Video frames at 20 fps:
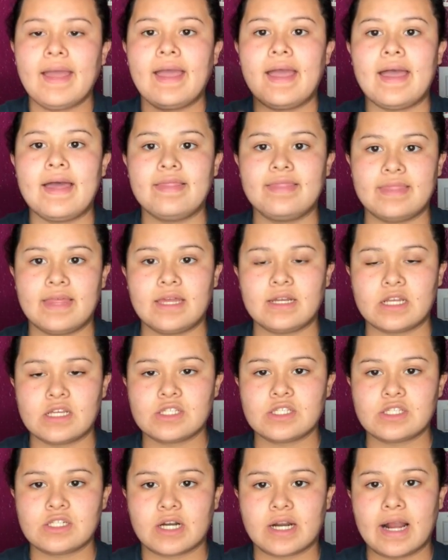And then I
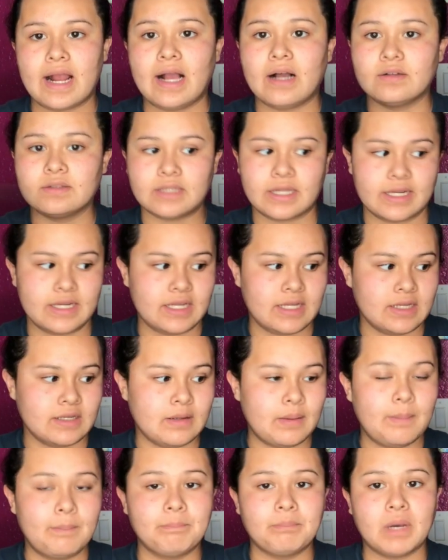start
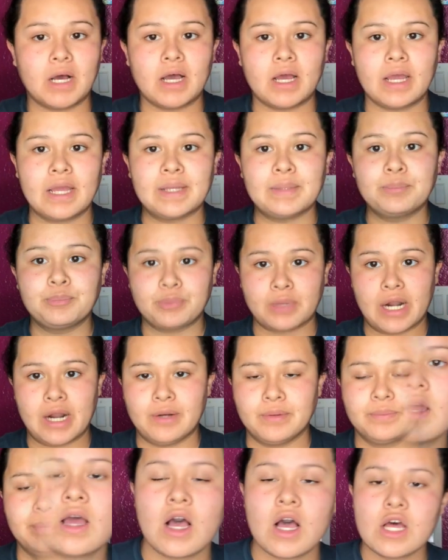outlining my
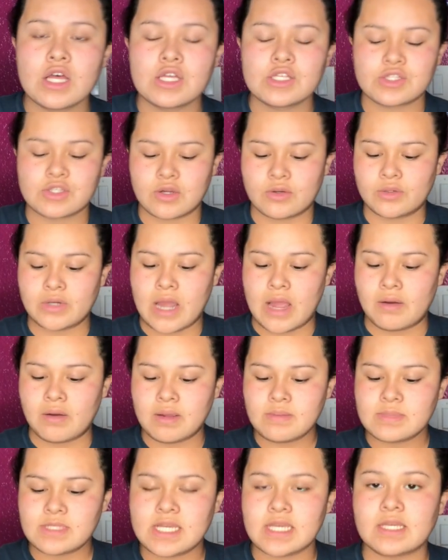brow. So now
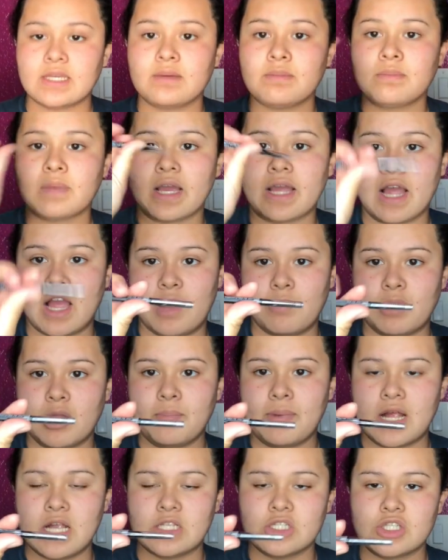I'm taking my
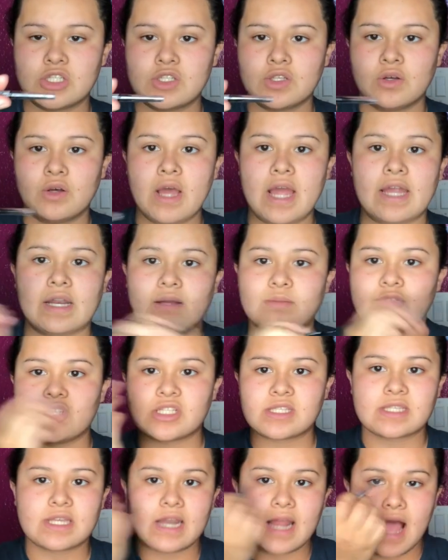eyebrow pencil, and I'm
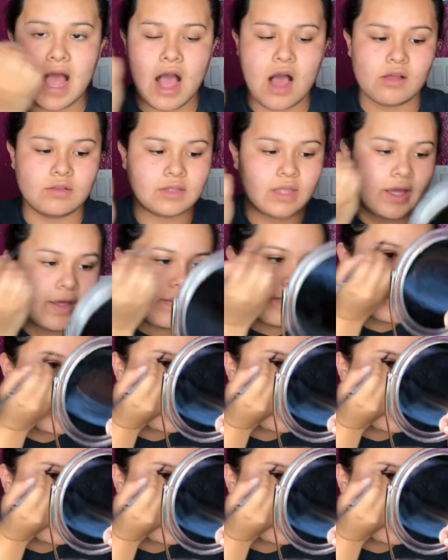just gonna outline